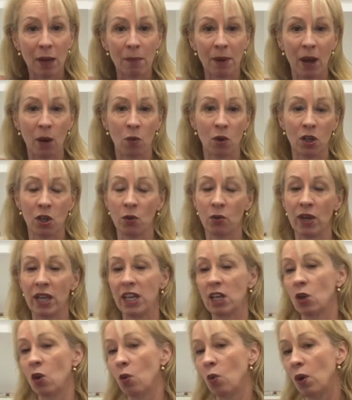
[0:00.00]
about what you
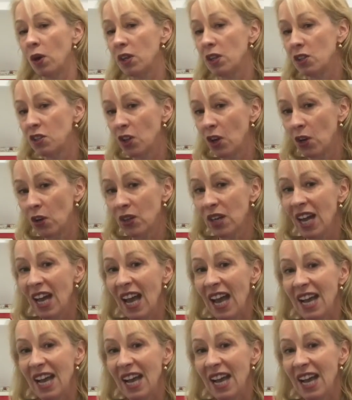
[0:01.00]
eat or what you don't,